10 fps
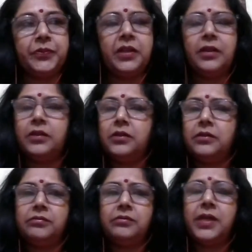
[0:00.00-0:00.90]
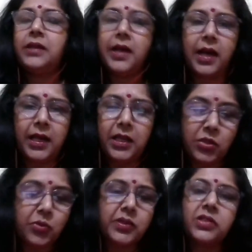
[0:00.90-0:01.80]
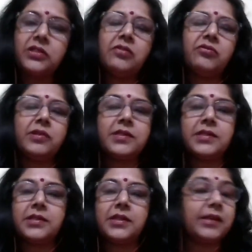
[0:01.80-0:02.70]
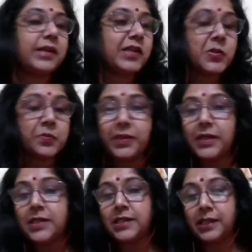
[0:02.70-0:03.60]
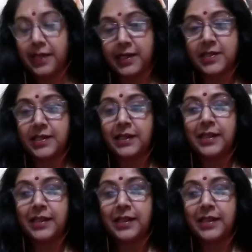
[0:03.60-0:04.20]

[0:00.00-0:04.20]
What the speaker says: uh, and I knew Krishnan was an expert in Excel.